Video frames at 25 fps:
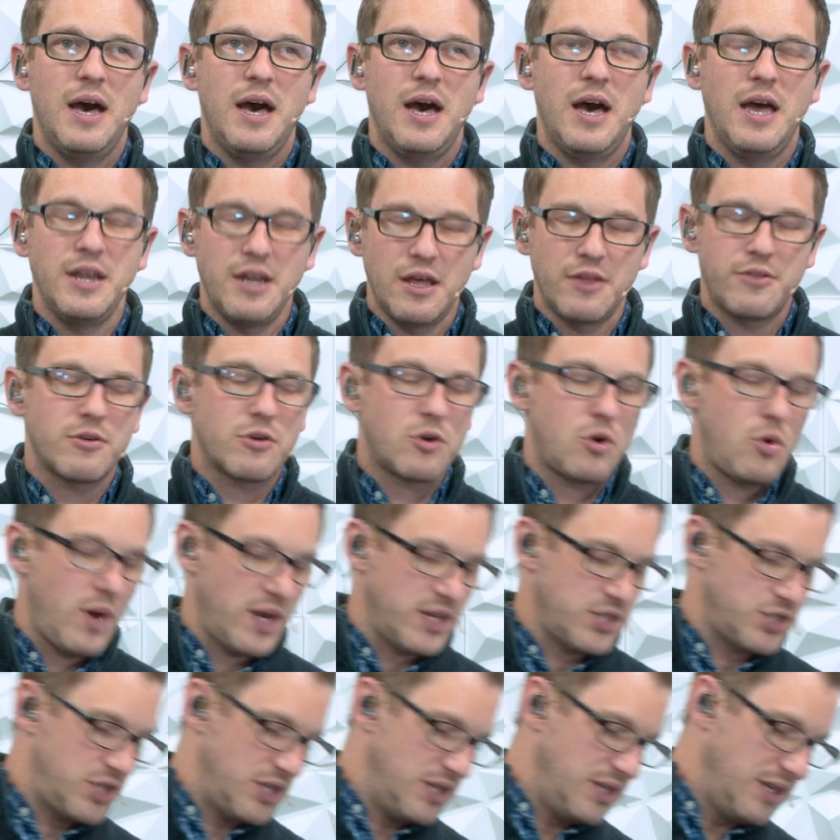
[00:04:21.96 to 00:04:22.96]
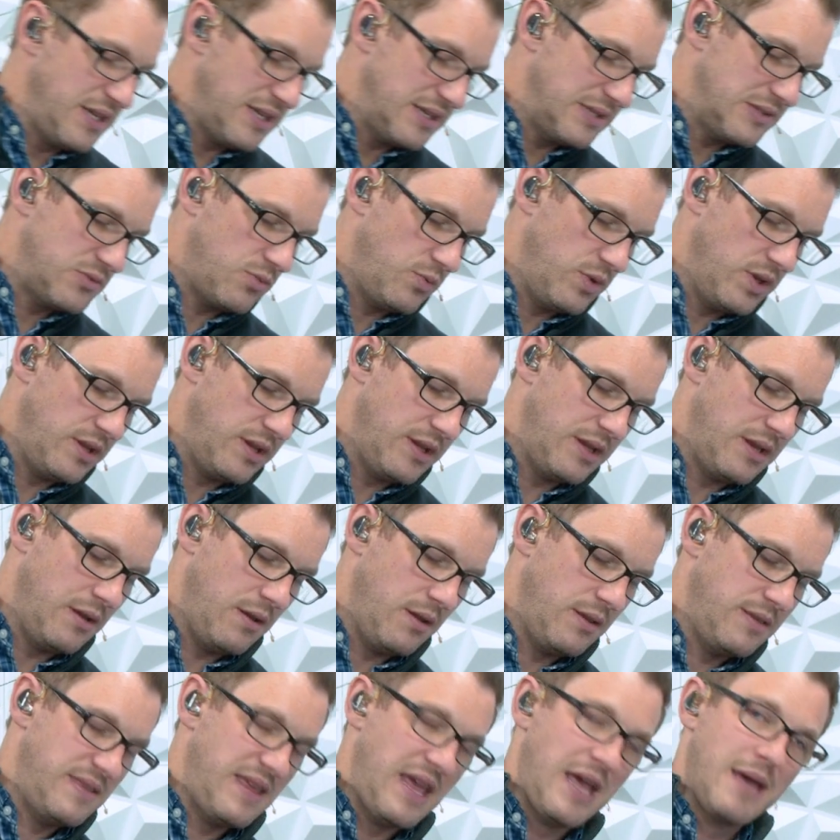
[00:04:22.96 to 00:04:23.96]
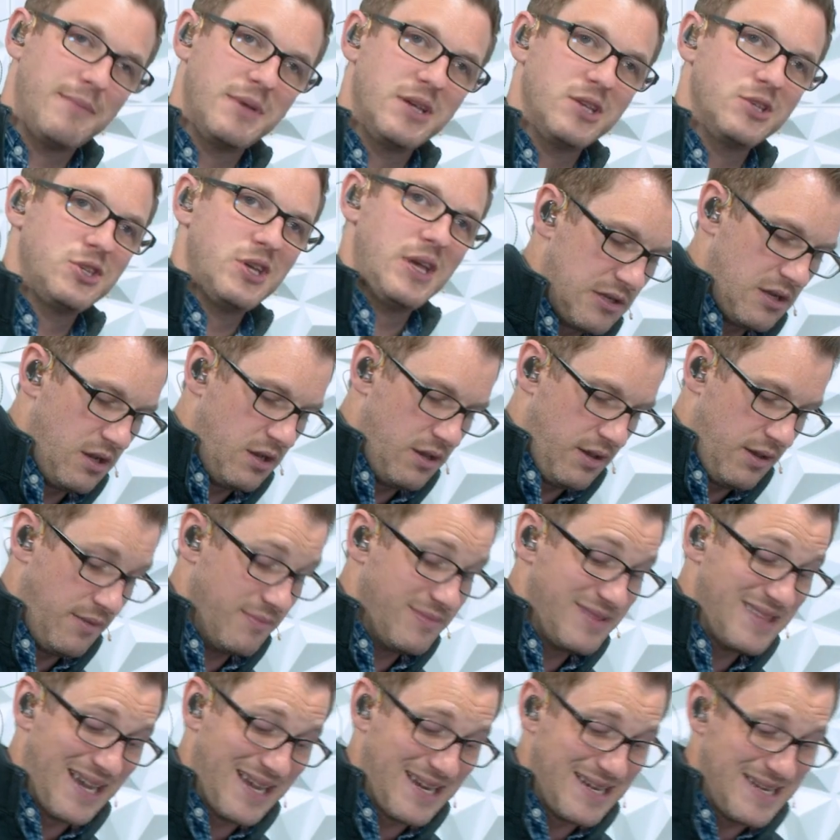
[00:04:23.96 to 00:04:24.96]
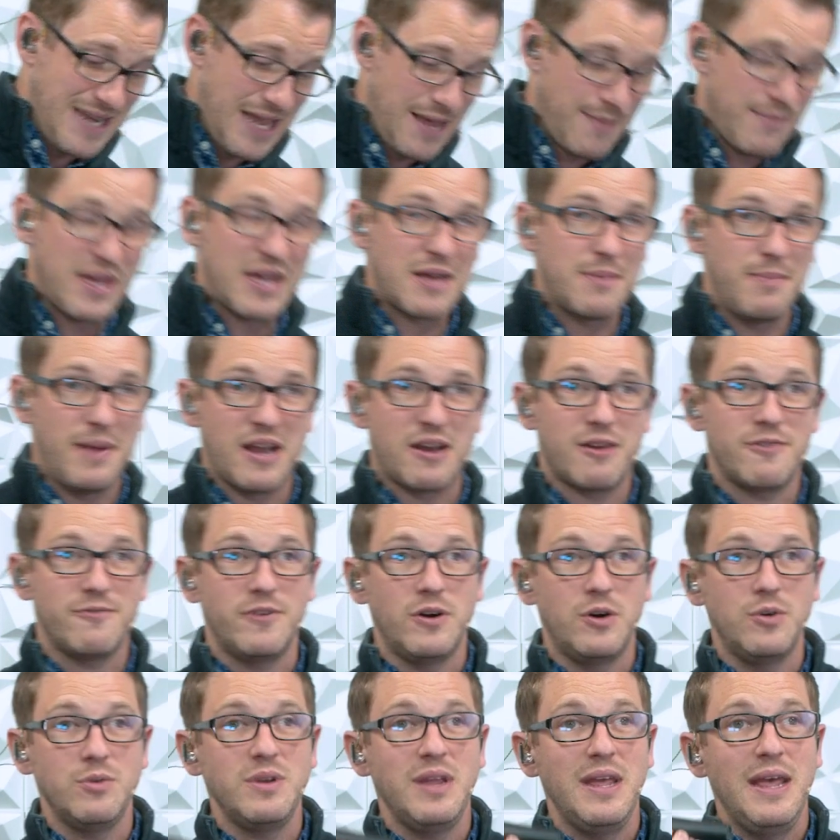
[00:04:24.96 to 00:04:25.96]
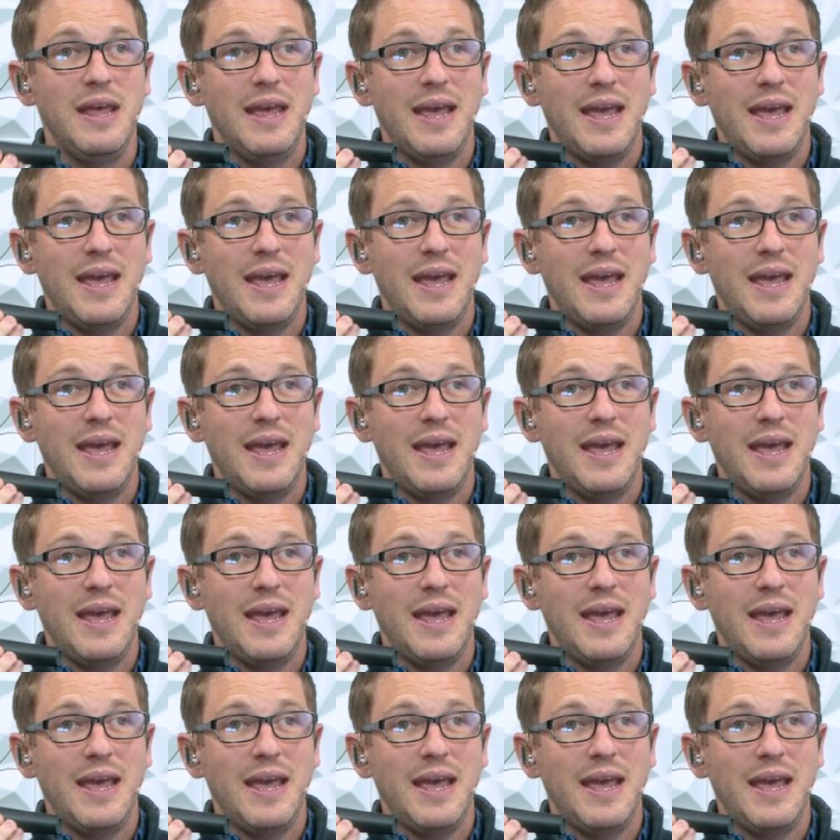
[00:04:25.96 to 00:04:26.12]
Another question is, will it damage a, a dynamic microphone?